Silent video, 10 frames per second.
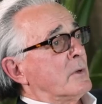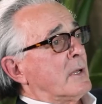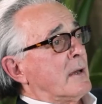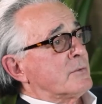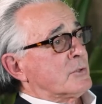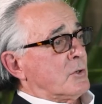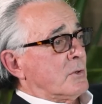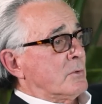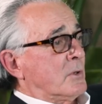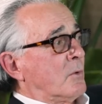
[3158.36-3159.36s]
would have
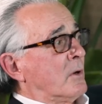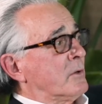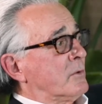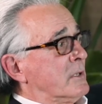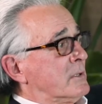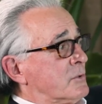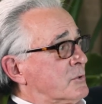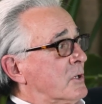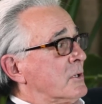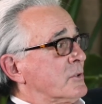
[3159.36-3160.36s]
security would go underneath. There's
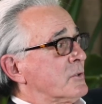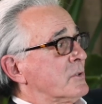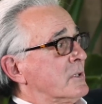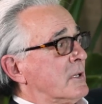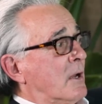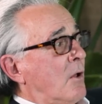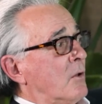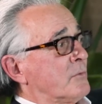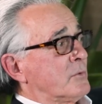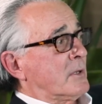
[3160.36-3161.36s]
tunnels underneath
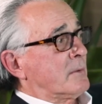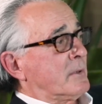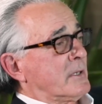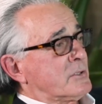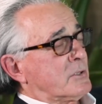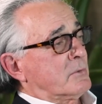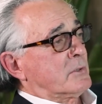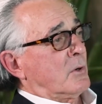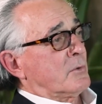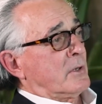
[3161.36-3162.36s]
all through that place, so
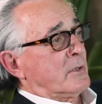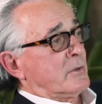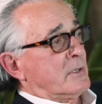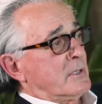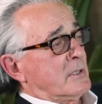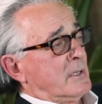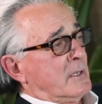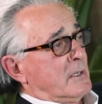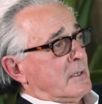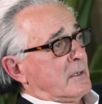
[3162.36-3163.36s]
we'd go underneath
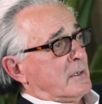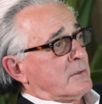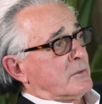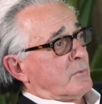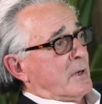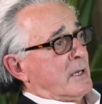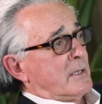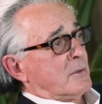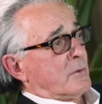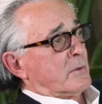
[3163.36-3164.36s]
uh, to the
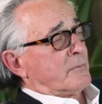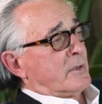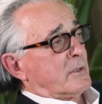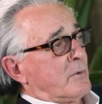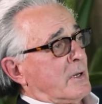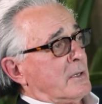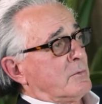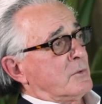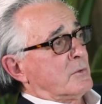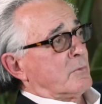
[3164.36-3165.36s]
ride, go to the front of the ride,
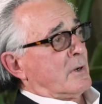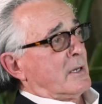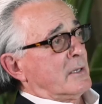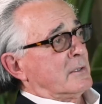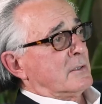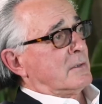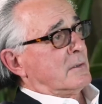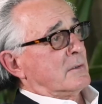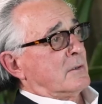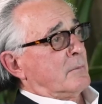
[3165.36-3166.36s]
we'd do the ride, and
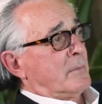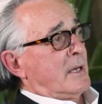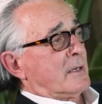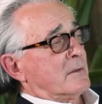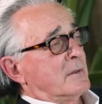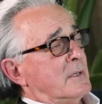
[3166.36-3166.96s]
come back.